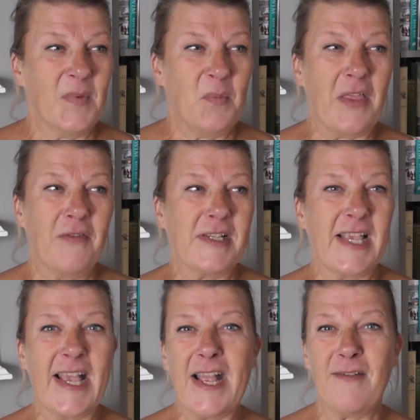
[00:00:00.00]
whether
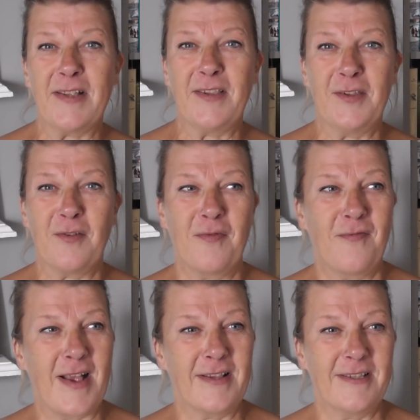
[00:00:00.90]
it's hearing that your
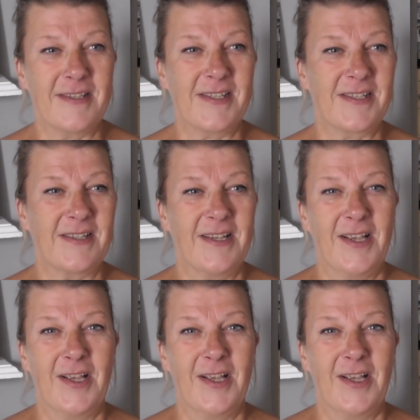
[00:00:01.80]
friend's